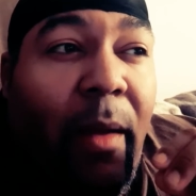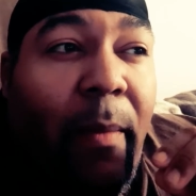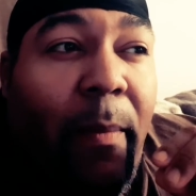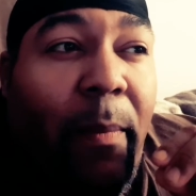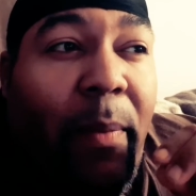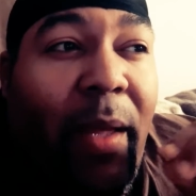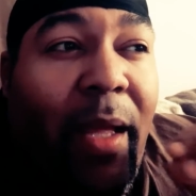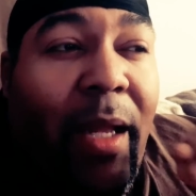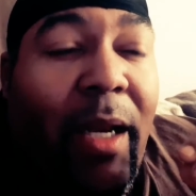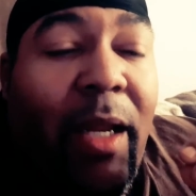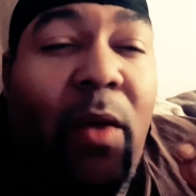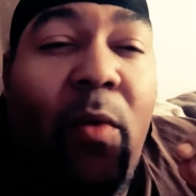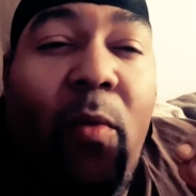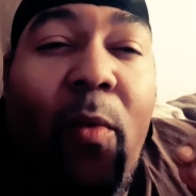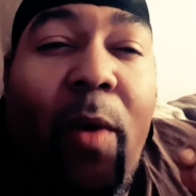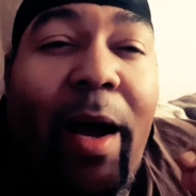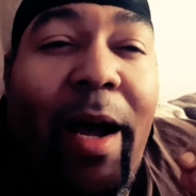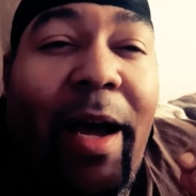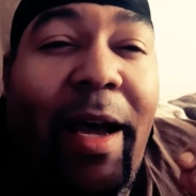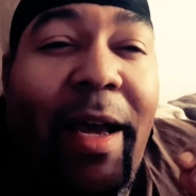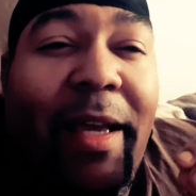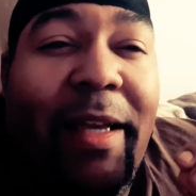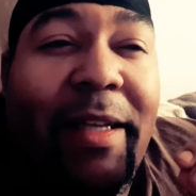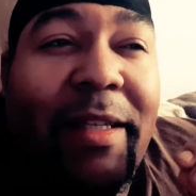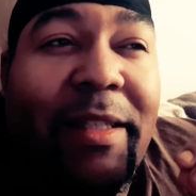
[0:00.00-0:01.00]

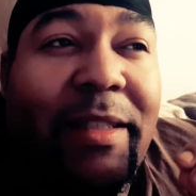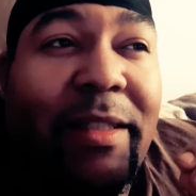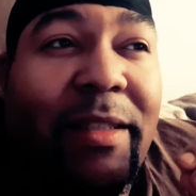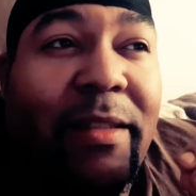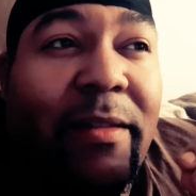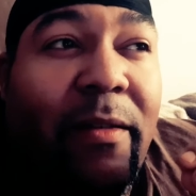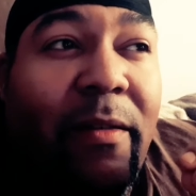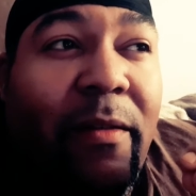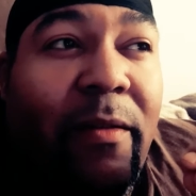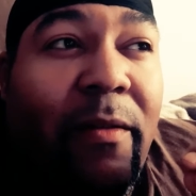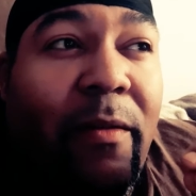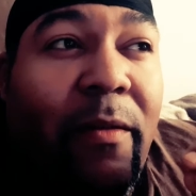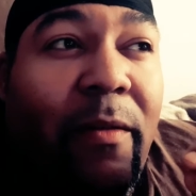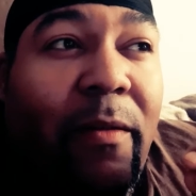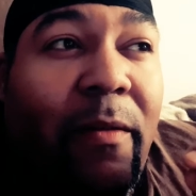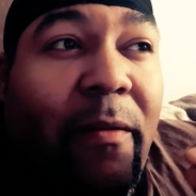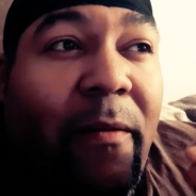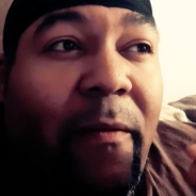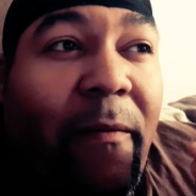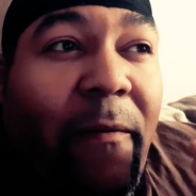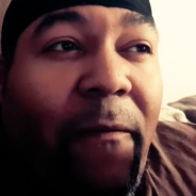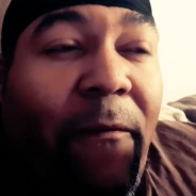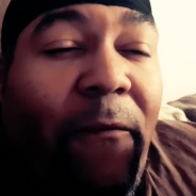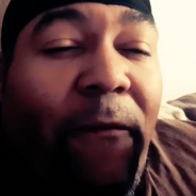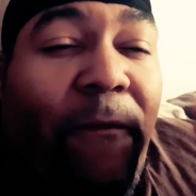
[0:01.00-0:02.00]
Pennywise
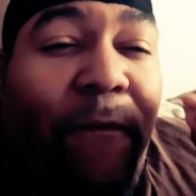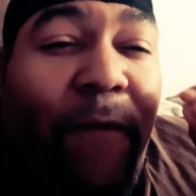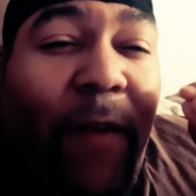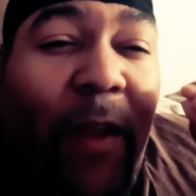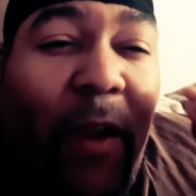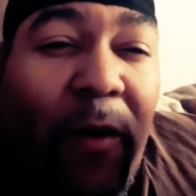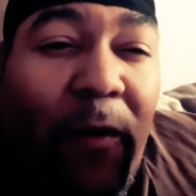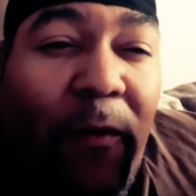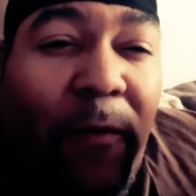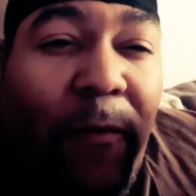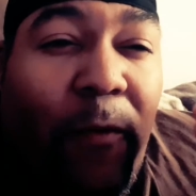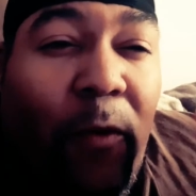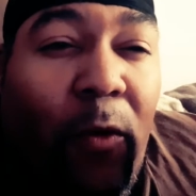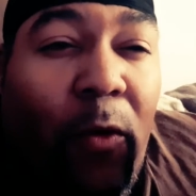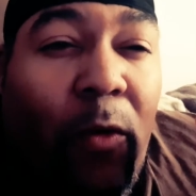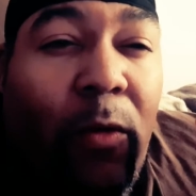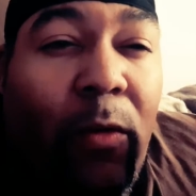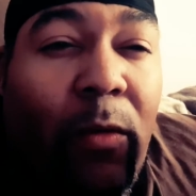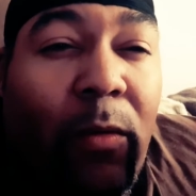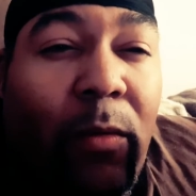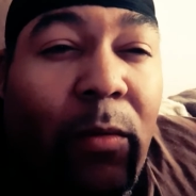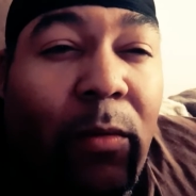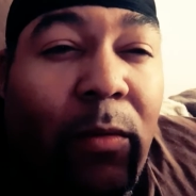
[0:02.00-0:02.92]
fearful,